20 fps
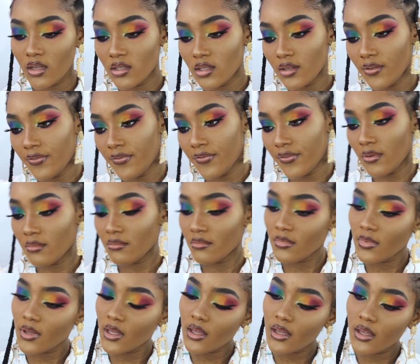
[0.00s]
easy for
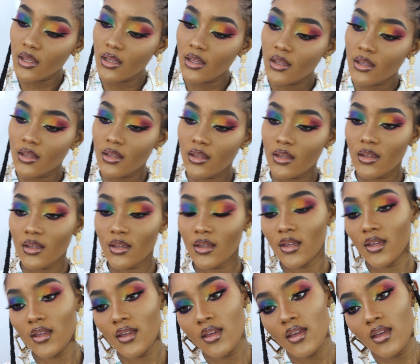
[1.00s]
me.
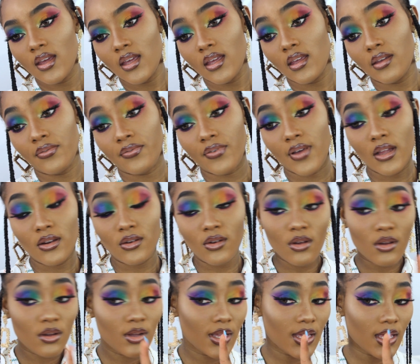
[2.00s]
If I
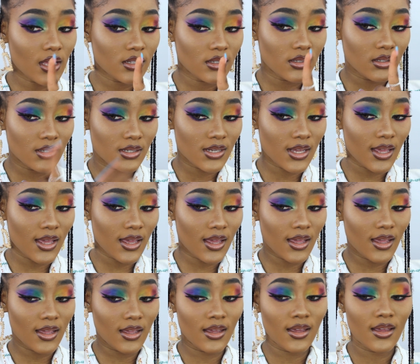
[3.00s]
know that
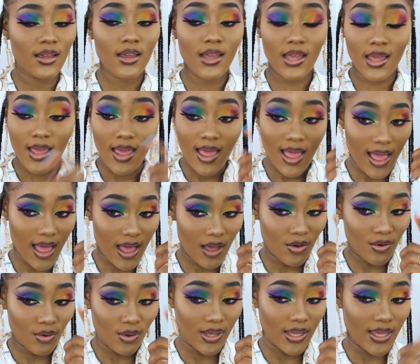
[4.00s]
today, I
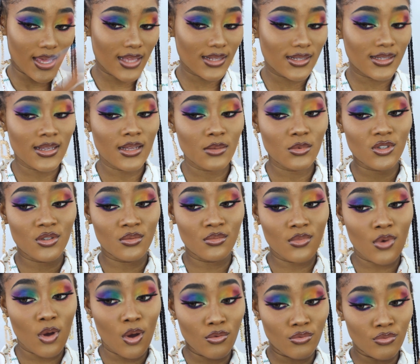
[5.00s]
gon' get them
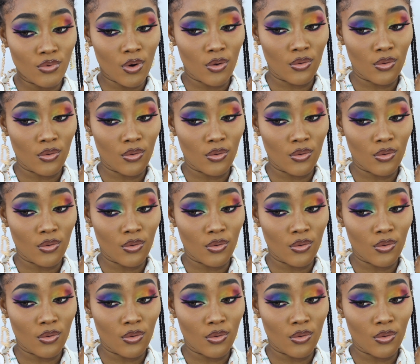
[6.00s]
tomorrow.